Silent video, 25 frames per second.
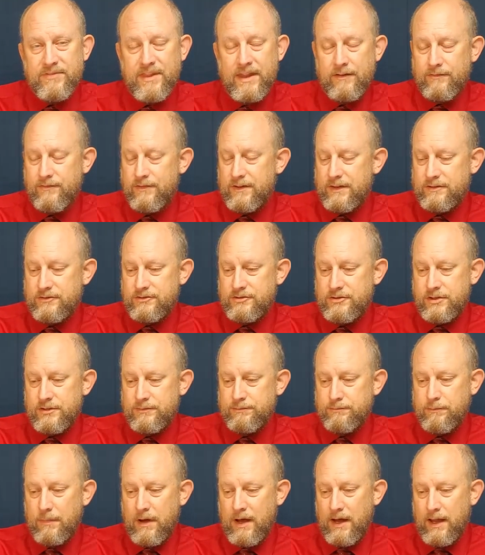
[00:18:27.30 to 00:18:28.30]
If it's
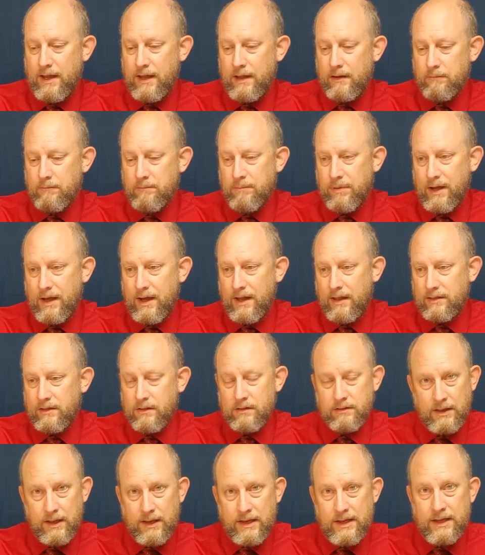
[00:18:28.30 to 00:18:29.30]
just by, by
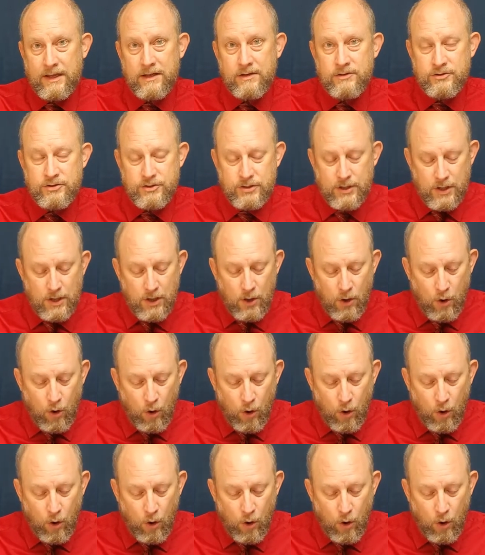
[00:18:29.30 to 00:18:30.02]
the lineage,